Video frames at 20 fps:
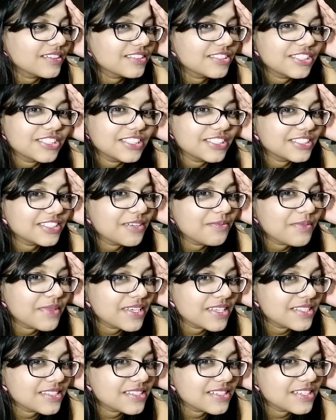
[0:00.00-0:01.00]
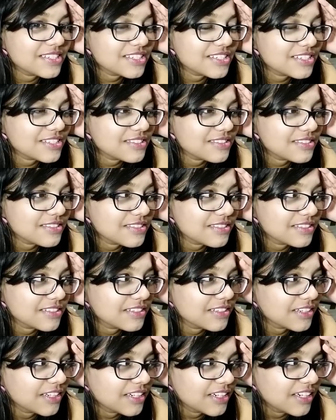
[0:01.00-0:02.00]
She is amazing. She is
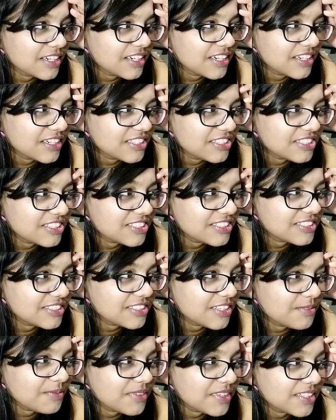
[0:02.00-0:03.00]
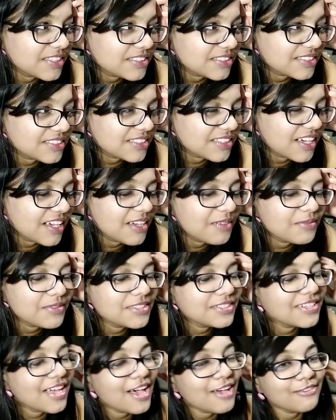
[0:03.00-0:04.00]

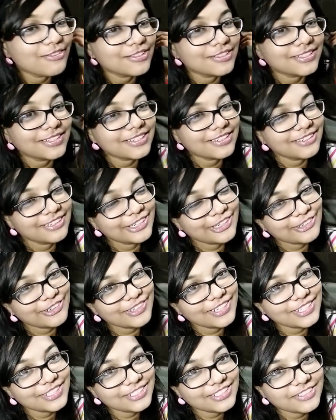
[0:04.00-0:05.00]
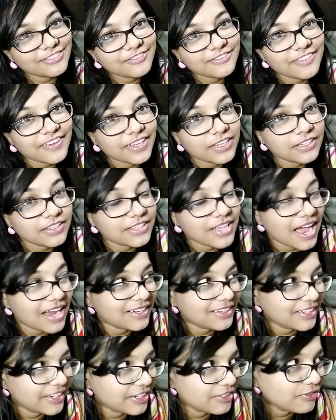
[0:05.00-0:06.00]
amazing. I was literally just, when
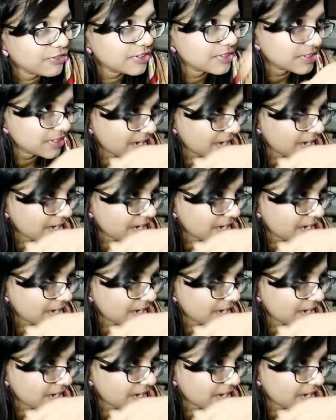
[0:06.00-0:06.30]
that kid was